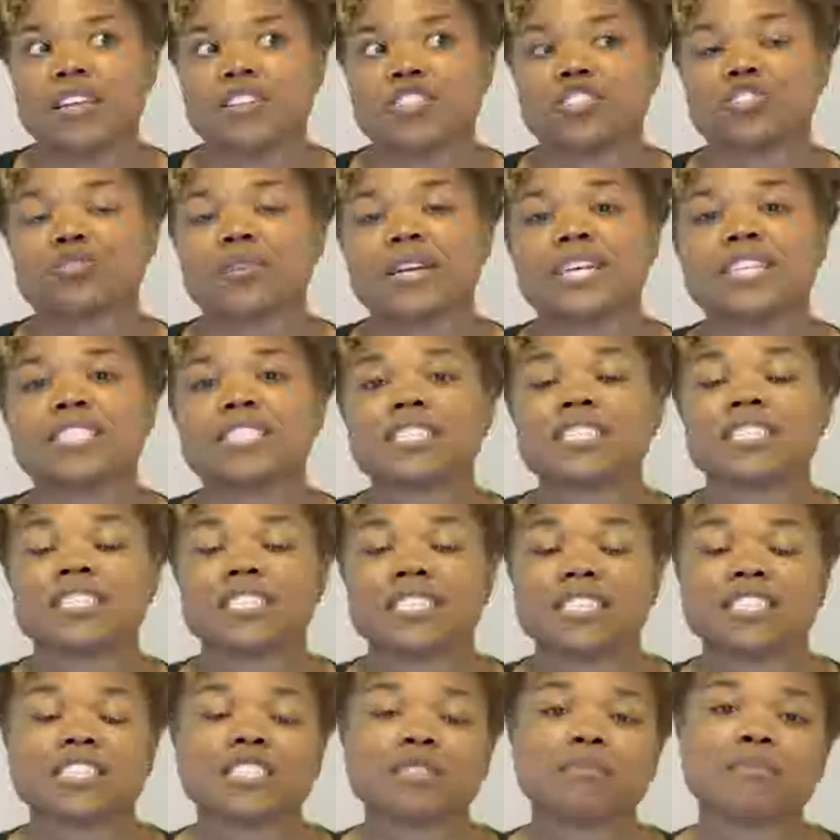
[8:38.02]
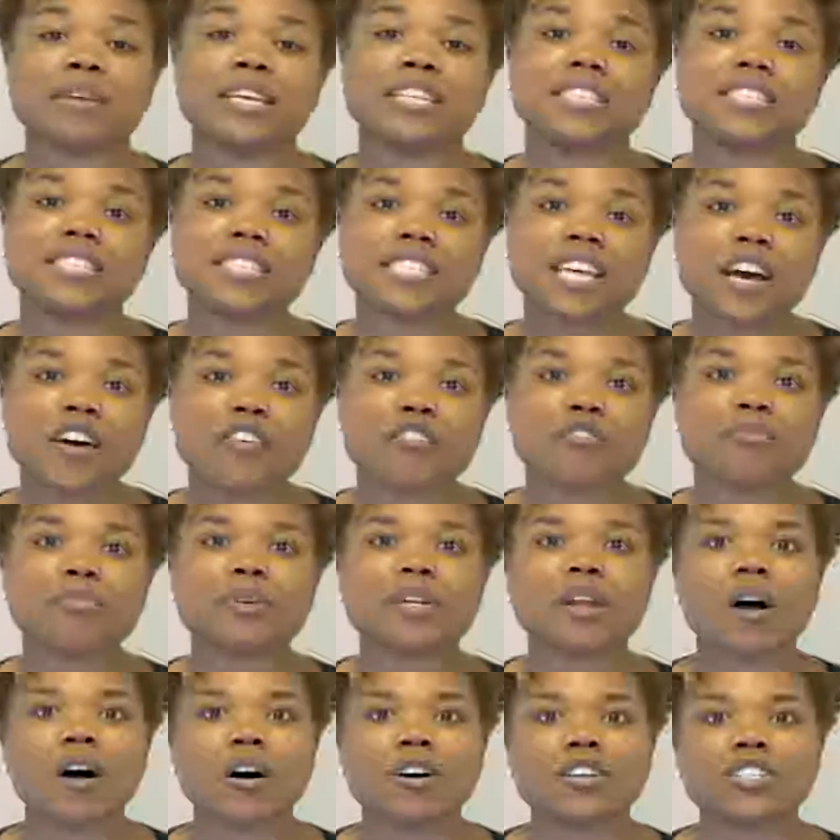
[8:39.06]
transit system itself,
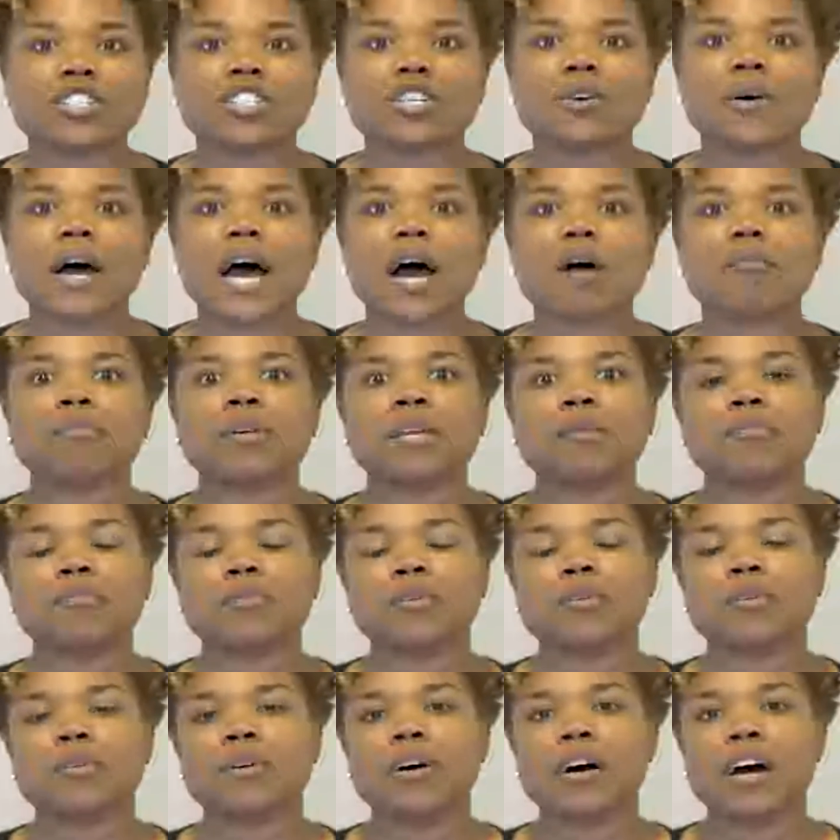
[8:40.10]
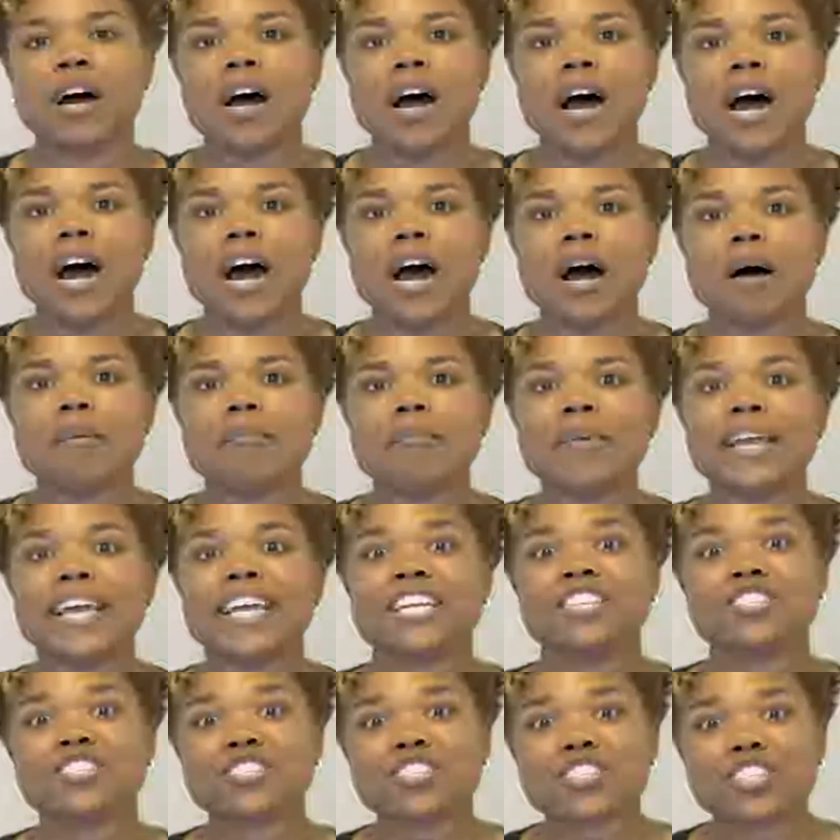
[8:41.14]
but also how people
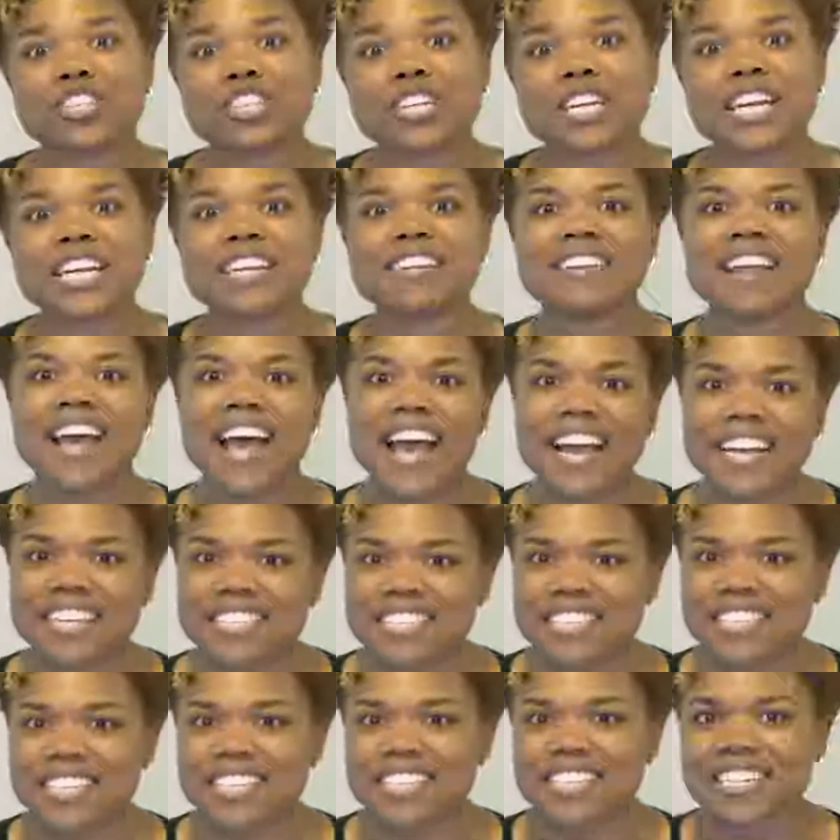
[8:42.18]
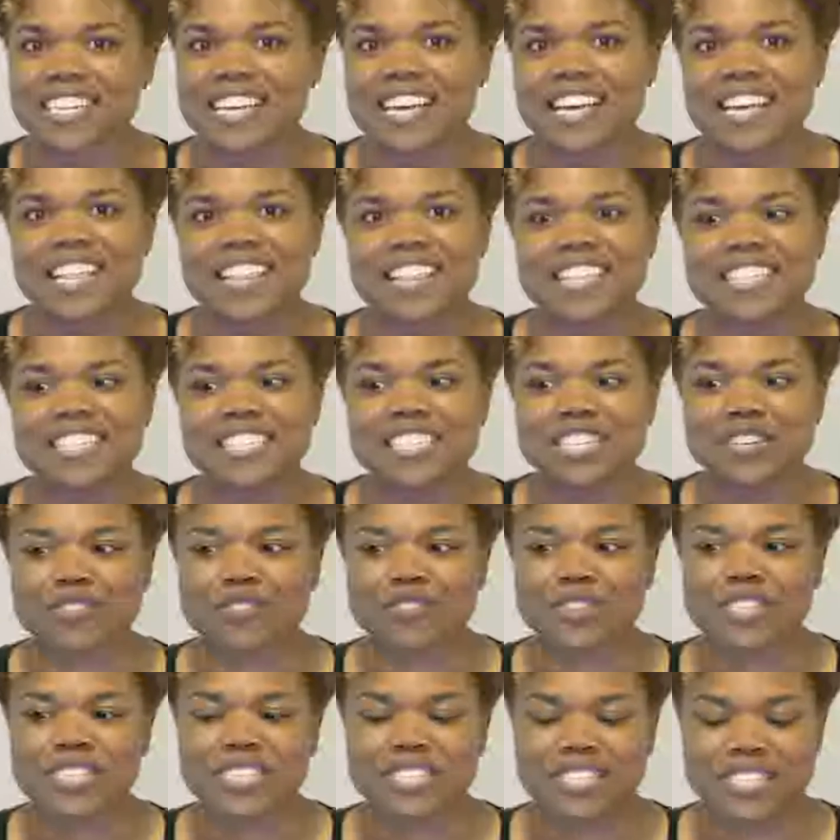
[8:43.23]
enter and exit the
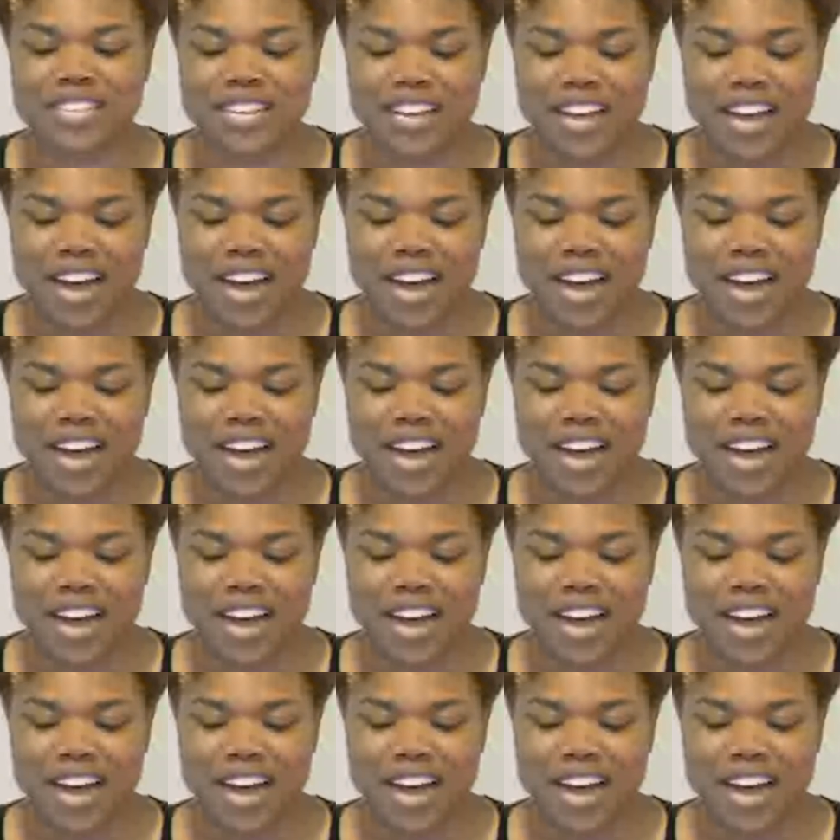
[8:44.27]
different